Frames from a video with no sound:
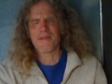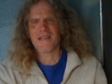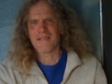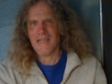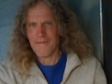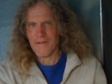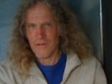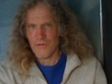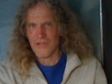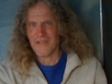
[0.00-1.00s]
It's because
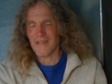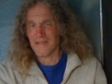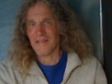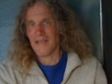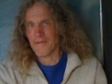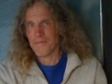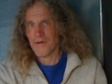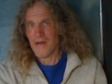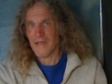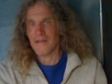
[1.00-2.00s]
evolution doesn't have a
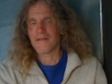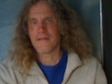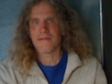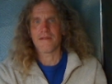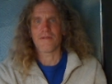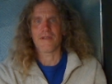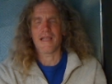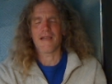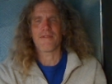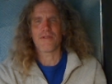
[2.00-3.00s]
brain.
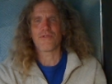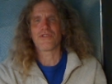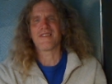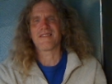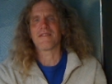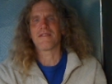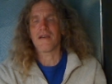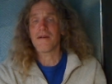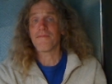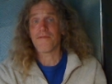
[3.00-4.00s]
Okay, evolution is a
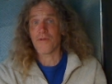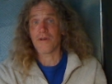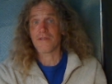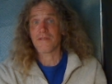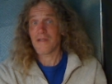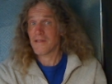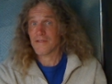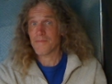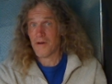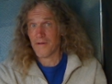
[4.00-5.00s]
dumb force,
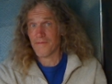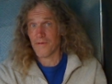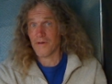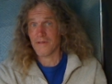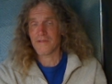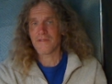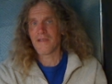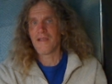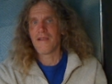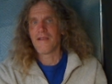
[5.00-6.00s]
not a smart
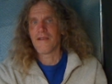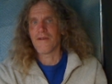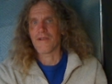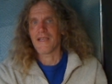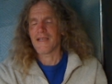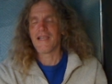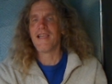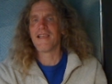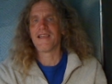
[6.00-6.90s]
force. Okay,